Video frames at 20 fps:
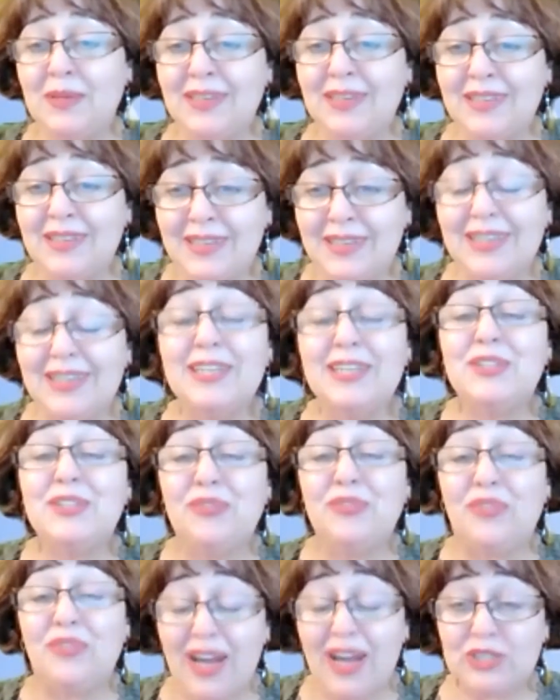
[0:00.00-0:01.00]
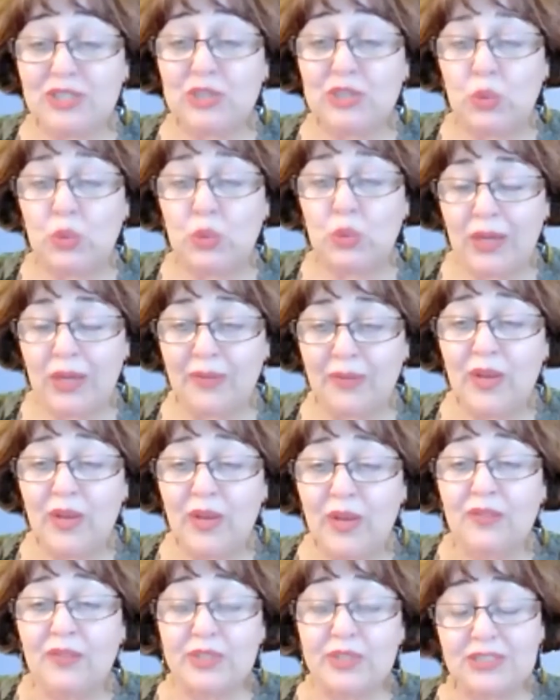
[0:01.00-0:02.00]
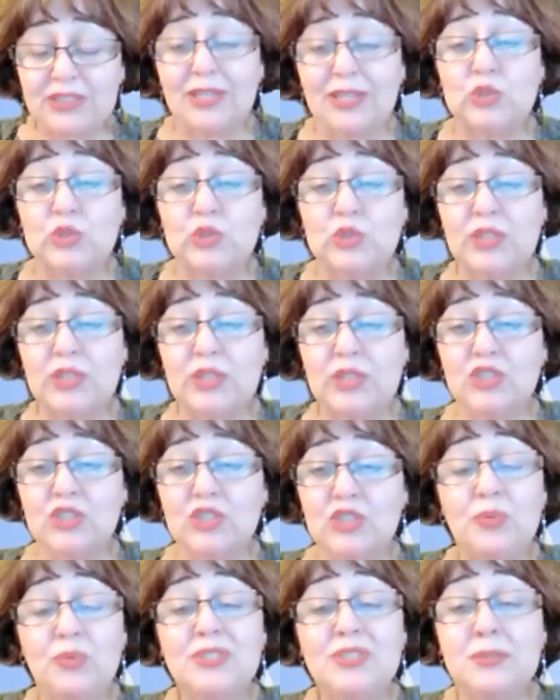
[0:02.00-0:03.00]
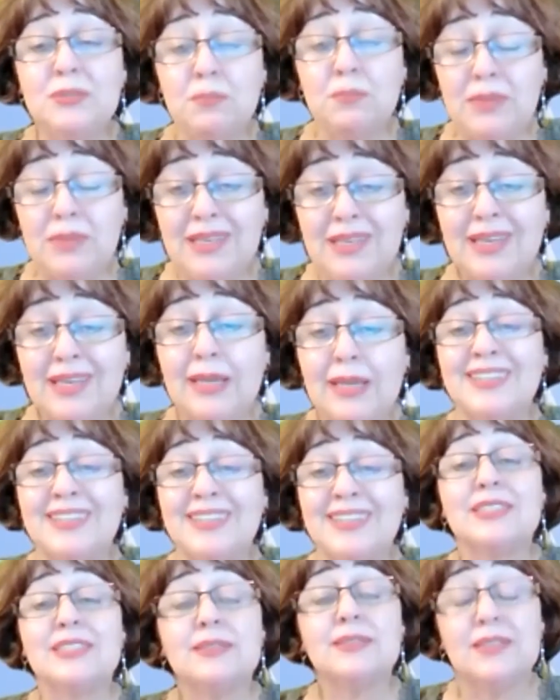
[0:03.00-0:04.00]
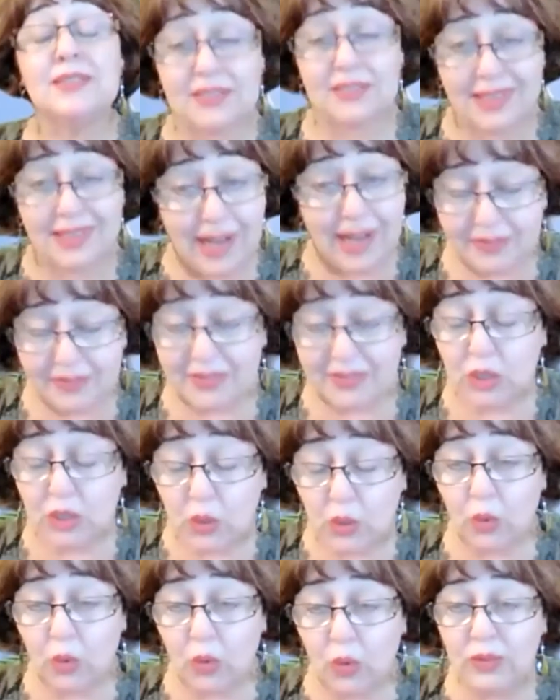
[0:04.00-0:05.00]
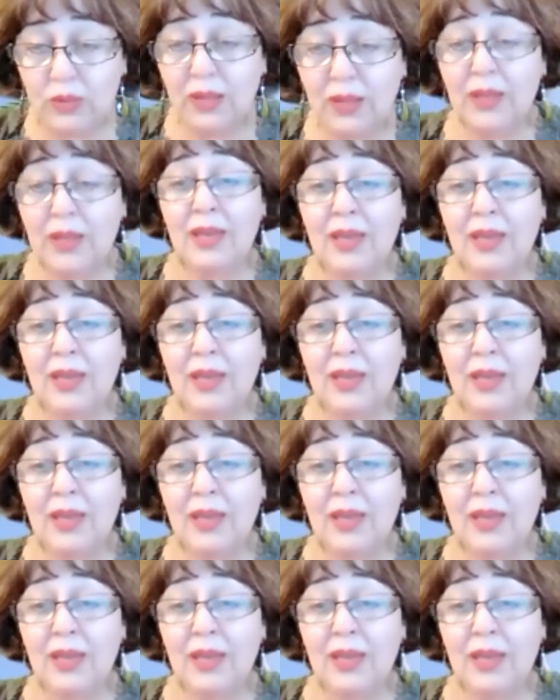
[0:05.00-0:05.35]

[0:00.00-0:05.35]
really advise to have first consultation with me, and it's discovery call.